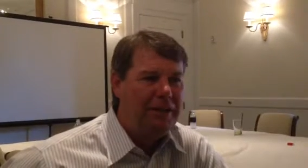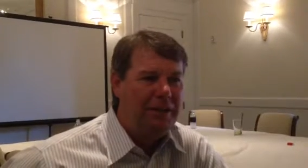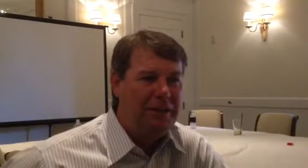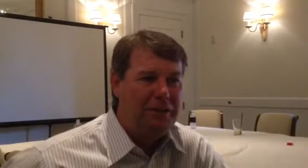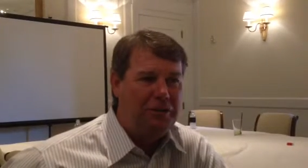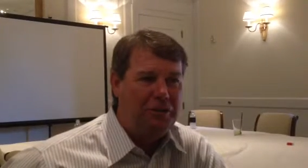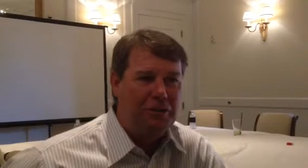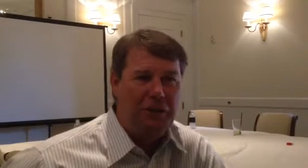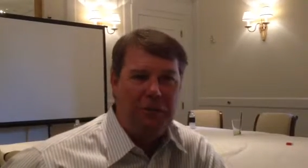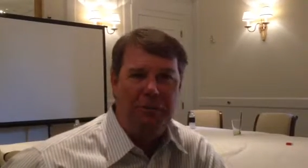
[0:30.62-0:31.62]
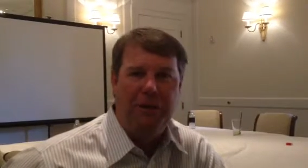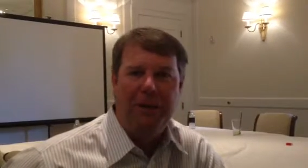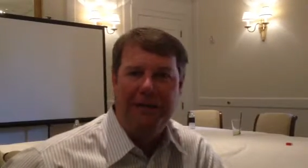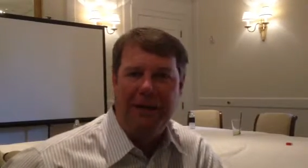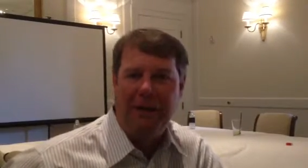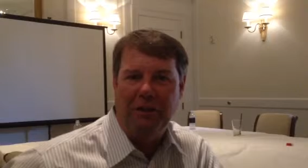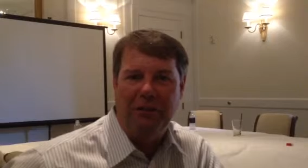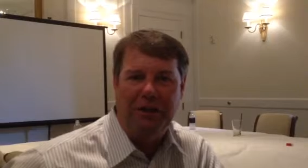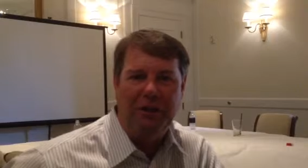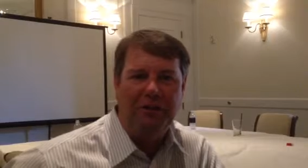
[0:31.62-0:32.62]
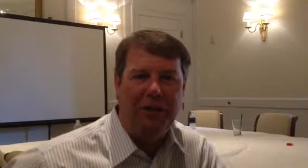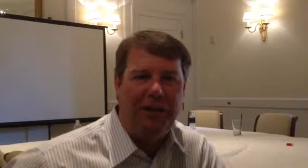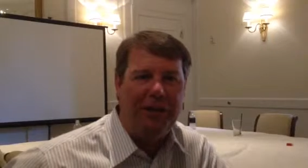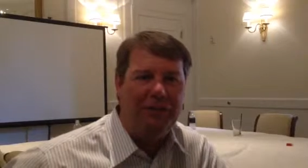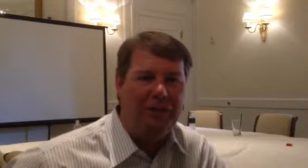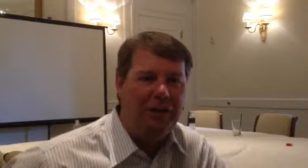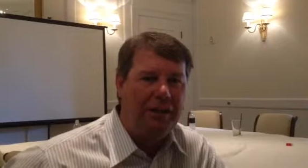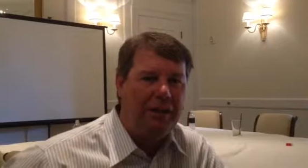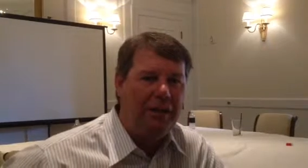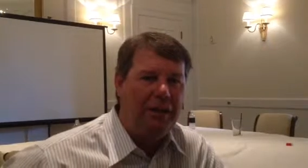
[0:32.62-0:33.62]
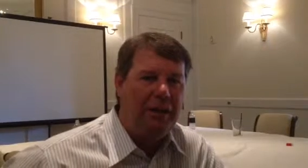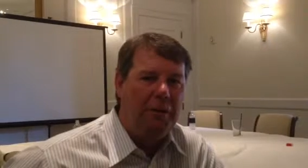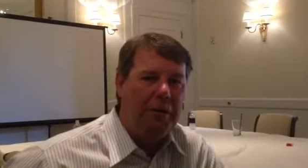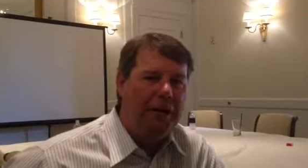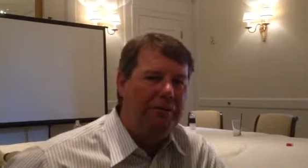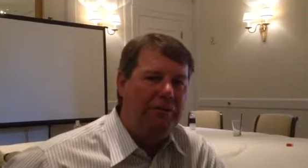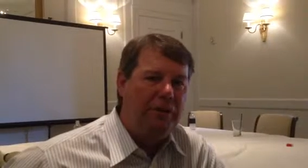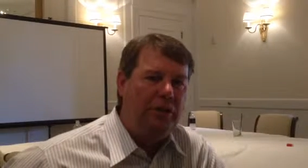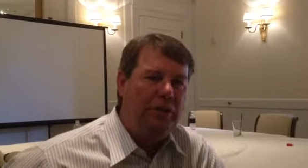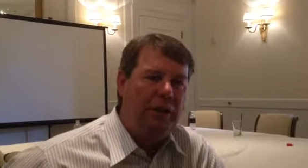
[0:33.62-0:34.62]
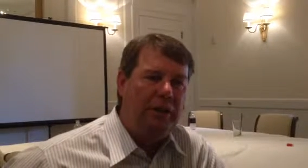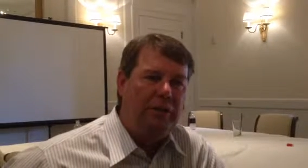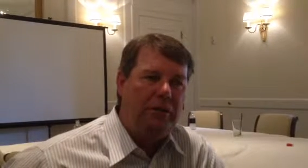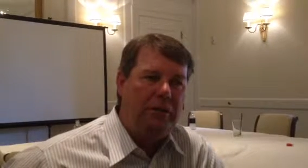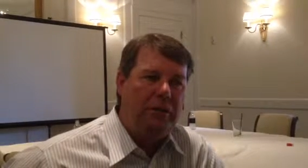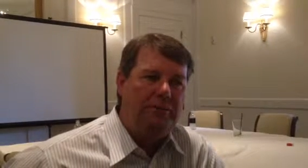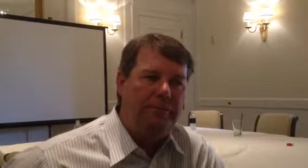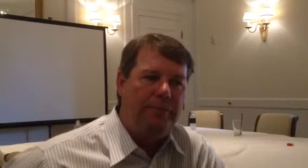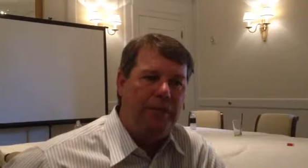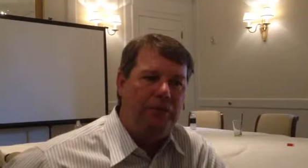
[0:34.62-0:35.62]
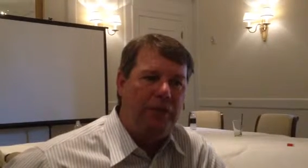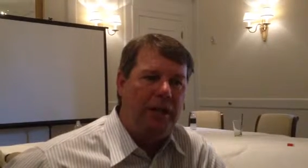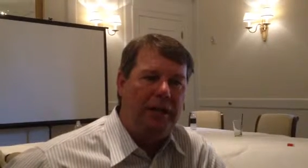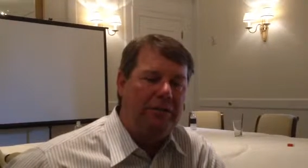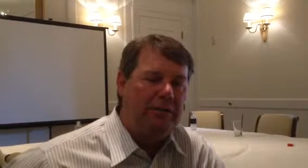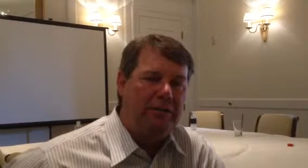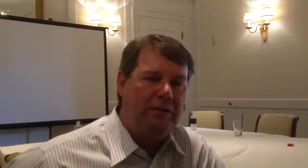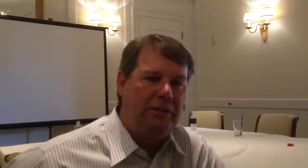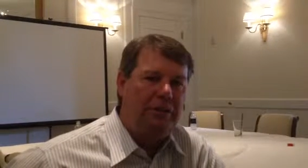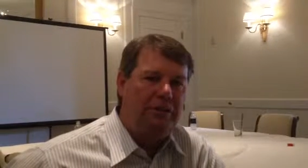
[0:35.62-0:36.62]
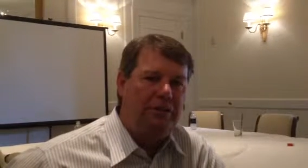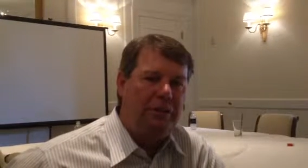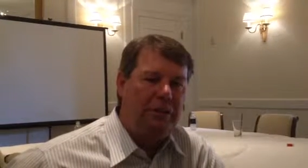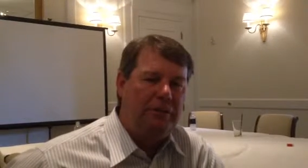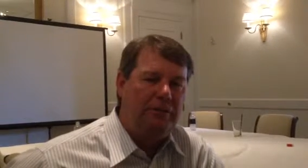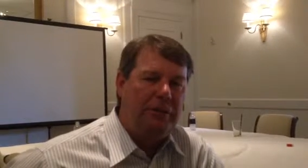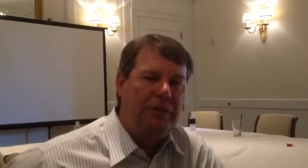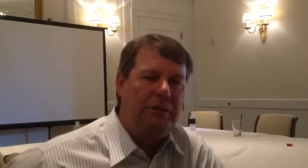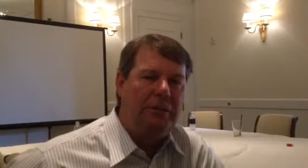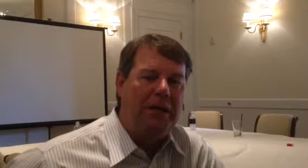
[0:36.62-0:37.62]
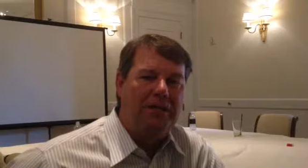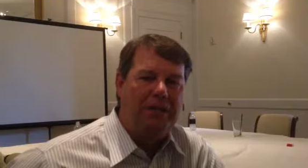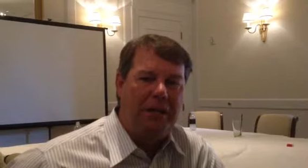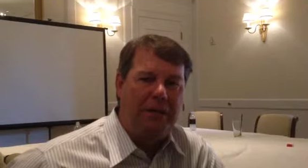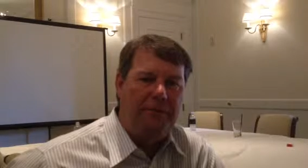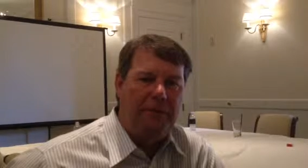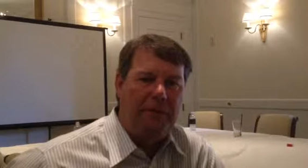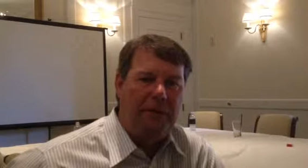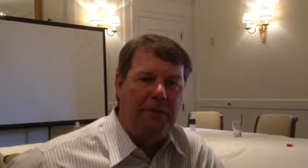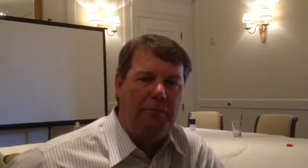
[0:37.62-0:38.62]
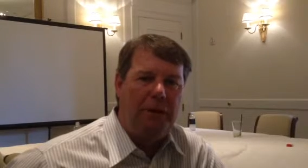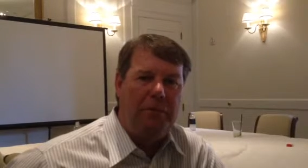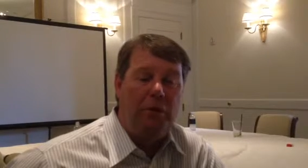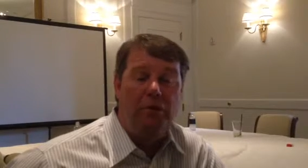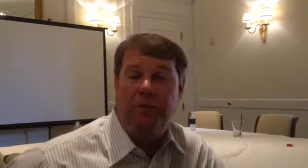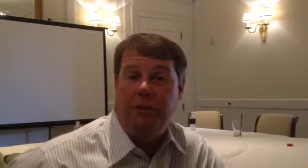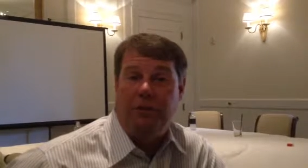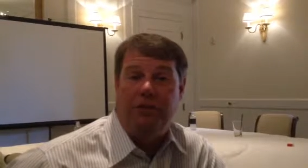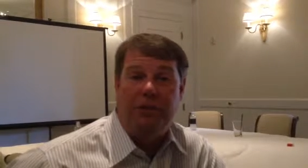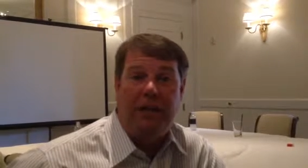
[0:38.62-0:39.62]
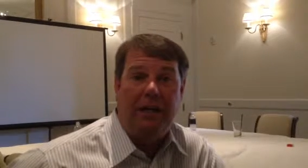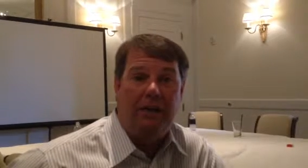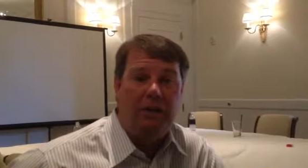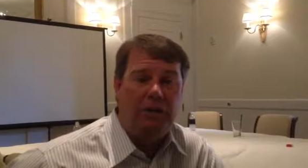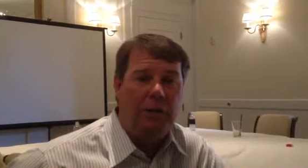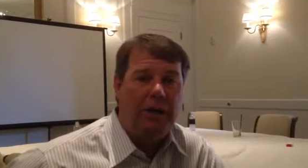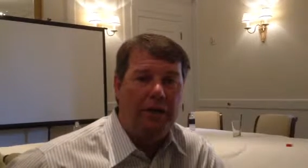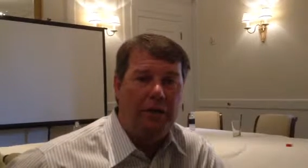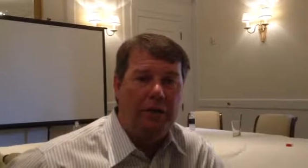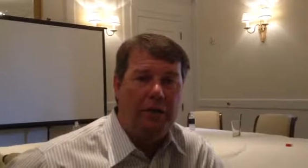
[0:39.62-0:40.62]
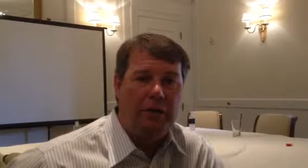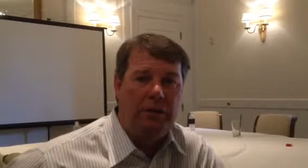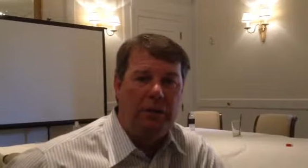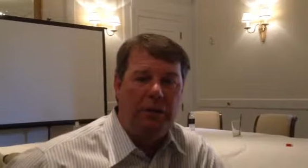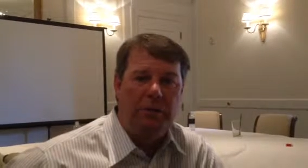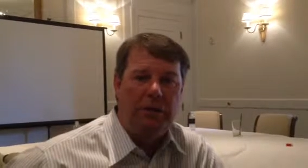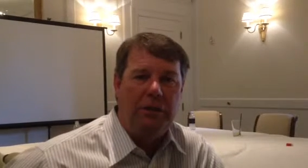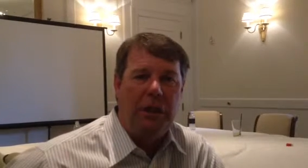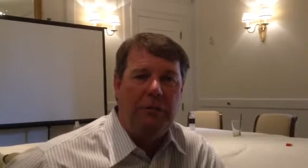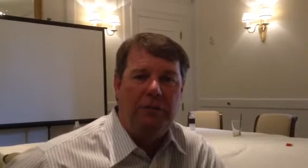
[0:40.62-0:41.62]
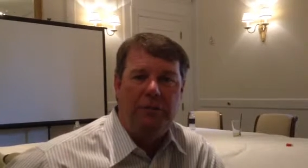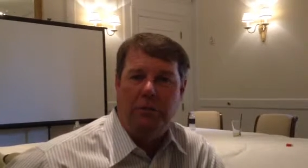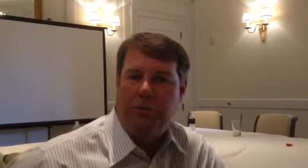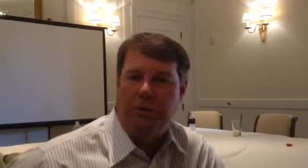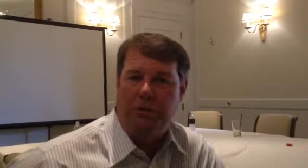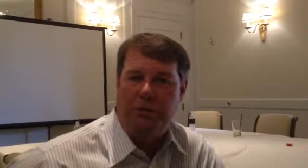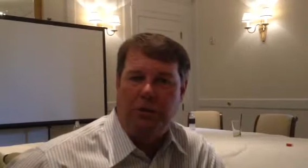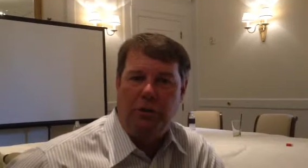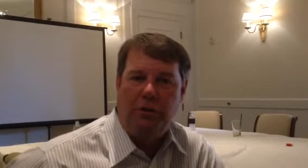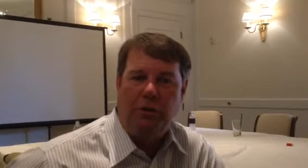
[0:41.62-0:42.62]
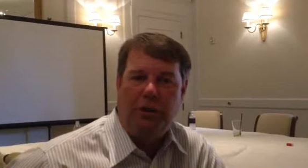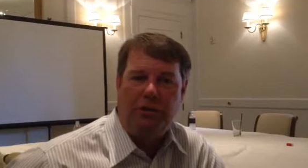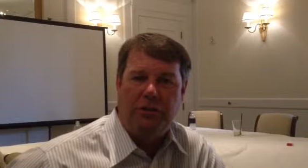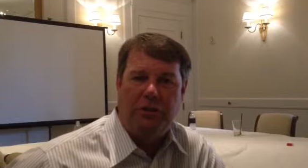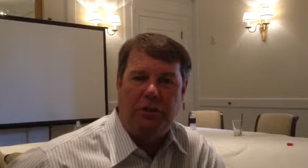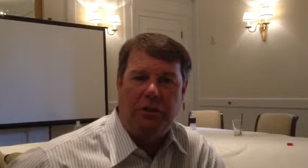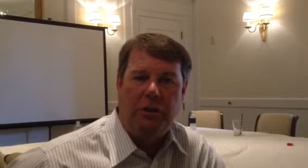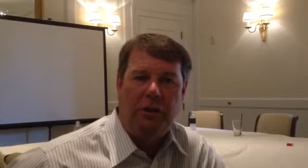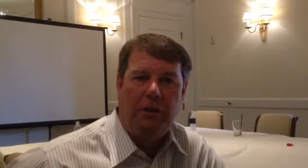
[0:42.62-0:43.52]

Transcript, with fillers: He certainly doesn't putt like Tiger, but whoever has. Uh, but I feel that um, Scott has uh, got the mindset and made hopefully the desire to go out there and be a dominant force on the senior tour, not just a